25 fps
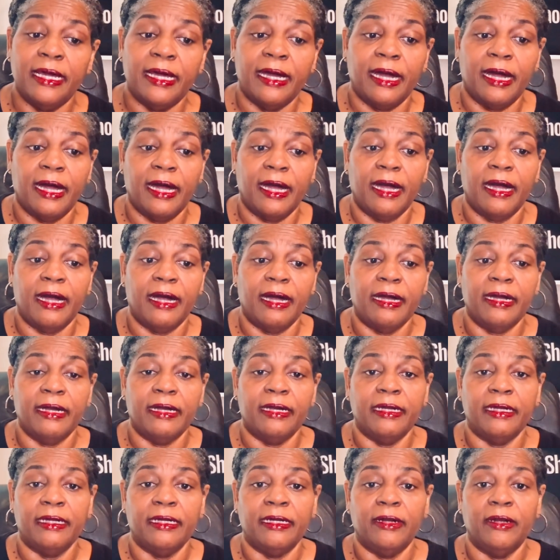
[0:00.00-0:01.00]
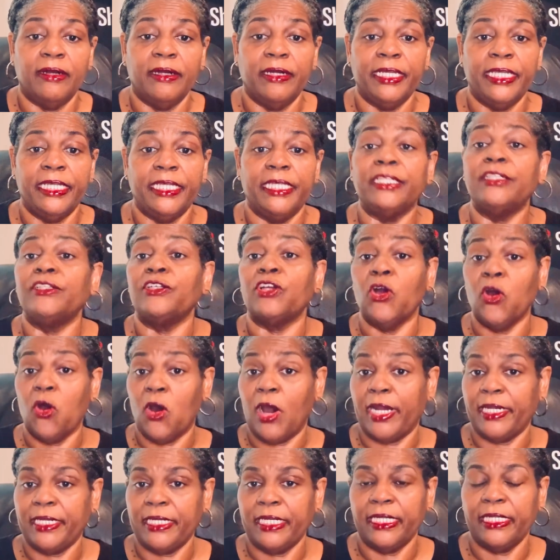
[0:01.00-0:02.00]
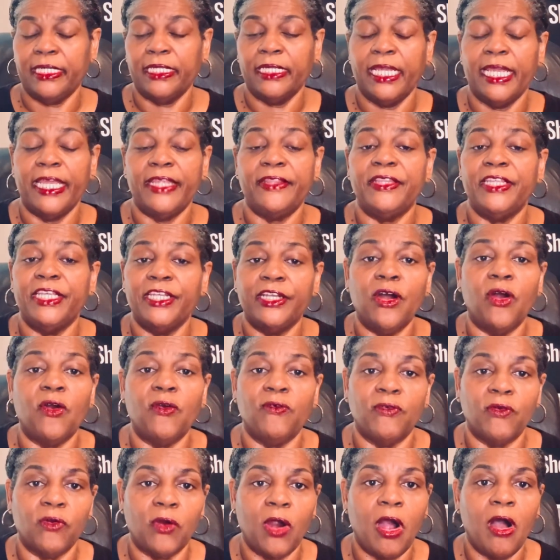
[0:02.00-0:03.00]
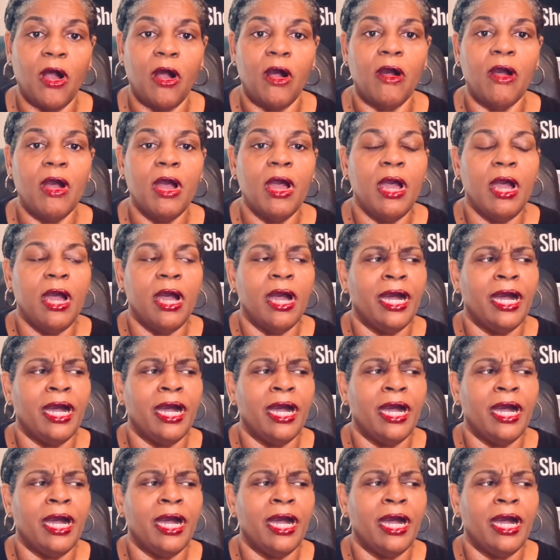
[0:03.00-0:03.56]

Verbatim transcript: in gardening, and then overall.